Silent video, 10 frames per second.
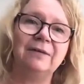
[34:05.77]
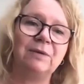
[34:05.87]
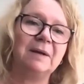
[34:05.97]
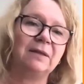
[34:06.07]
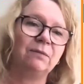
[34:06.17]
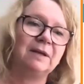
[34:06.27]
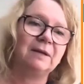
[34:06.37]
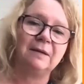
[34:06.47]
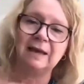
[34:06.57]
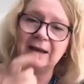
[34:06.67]

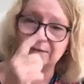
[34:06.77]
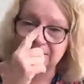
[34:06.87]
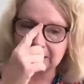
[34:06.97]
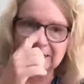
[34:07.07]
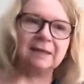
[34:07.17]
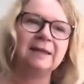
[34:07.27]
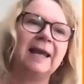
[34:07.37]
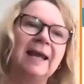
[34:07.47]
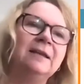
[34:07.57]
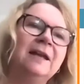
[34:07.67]
3x3 study
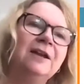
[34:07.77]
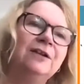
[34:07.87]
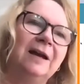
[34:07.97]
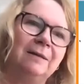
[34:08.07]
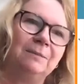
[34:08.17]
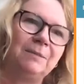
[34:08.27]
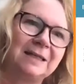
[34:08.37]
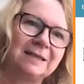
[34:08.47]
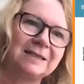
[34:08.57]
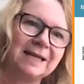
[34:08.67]
again,
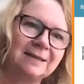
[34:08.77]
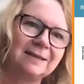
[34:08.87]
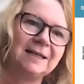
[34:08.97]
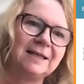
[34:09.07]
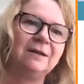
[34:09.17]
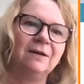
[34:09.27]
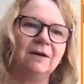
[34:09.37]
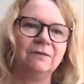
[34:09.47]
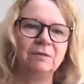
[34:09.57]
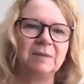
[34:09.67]
mean intensity
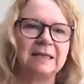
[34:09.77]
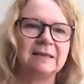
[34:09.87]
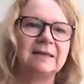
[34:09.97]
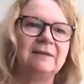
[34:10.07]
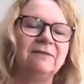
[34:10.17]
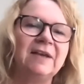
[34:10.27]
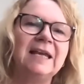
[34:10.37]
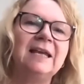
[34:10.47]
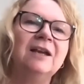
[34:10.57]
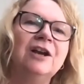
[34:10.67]
over mean
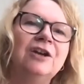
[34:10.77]
CV.